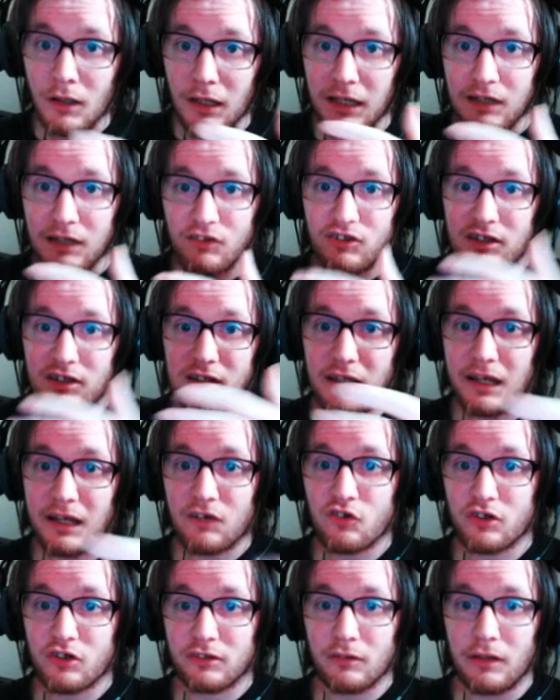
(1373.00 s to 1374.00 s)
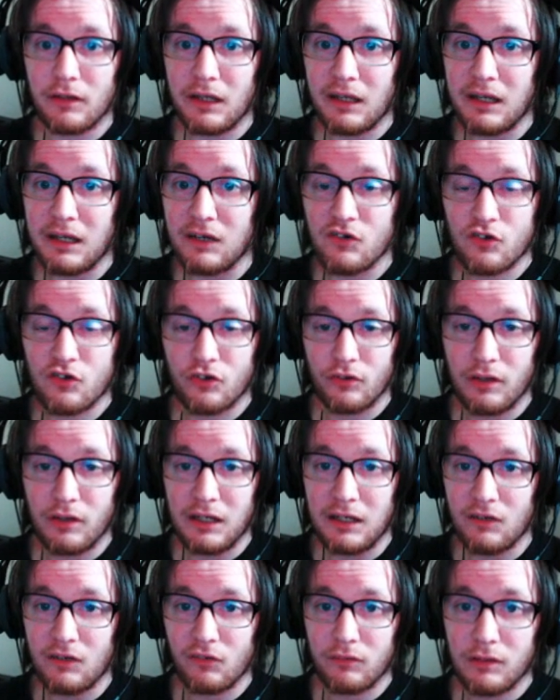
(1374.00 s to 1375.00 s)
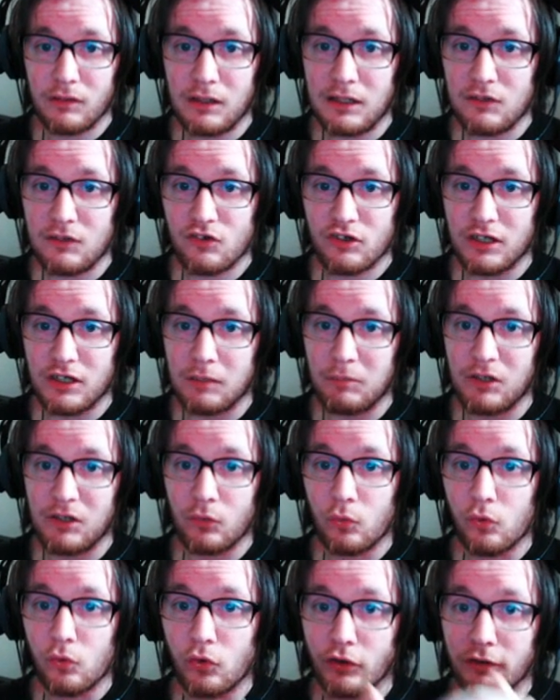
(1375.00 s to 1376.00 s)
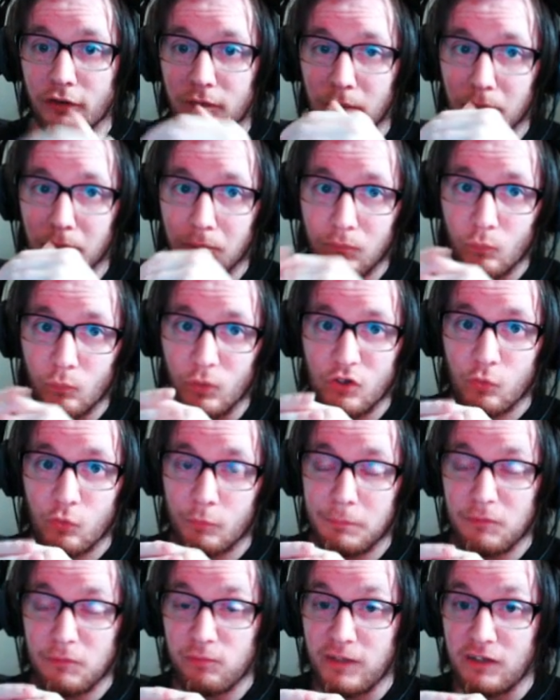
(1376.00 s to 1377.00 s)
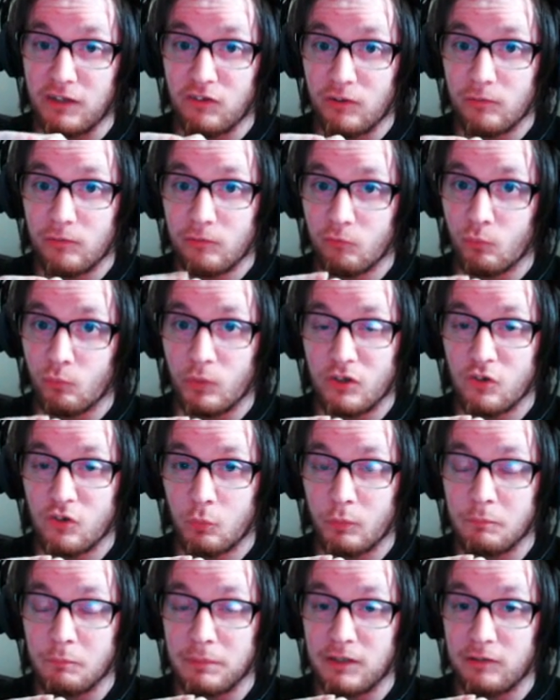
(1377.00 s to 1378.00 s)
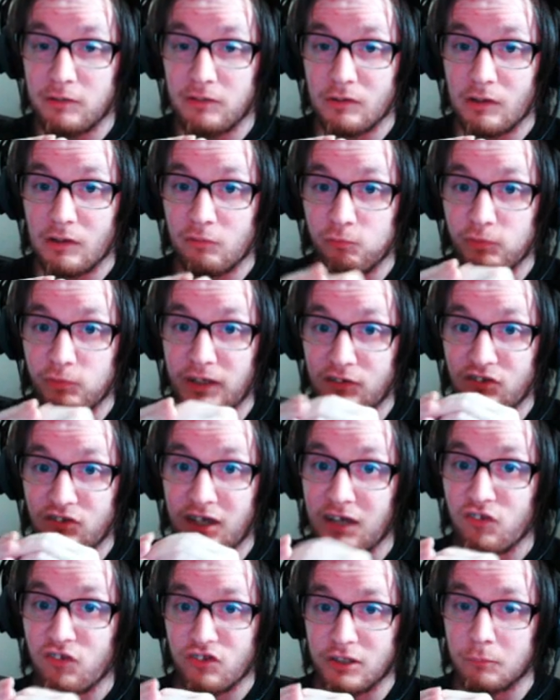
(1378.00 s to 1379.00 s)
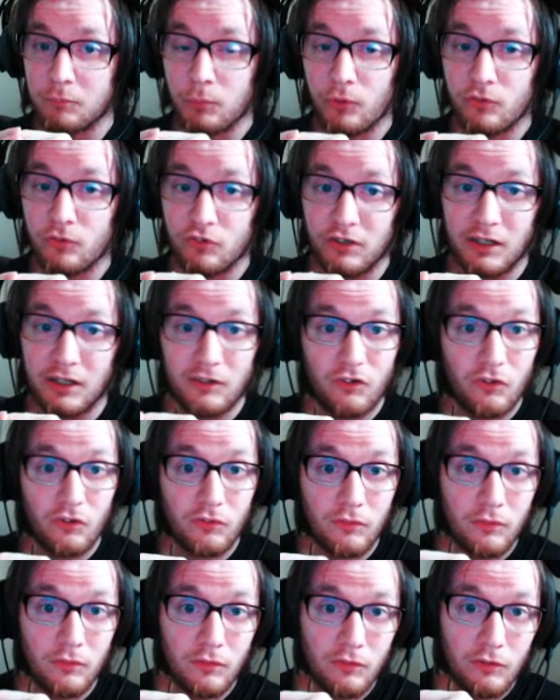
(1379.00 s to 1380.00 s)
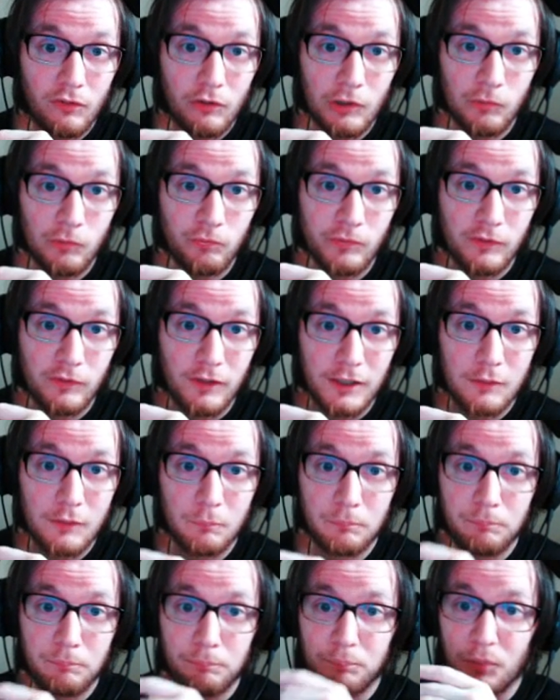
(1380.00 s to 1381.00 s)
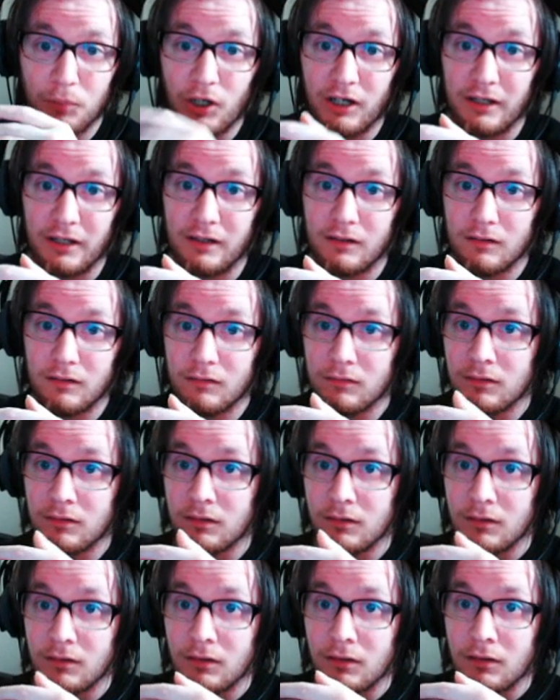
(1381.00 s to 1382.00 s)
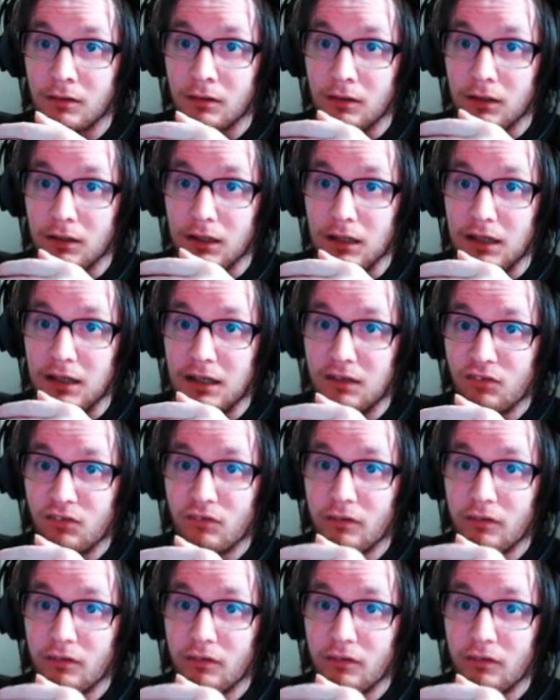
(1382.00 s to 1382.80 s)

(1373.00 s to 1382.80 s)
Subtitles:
and did each game in order, which would be which would be a fantastic project. I feel like, but it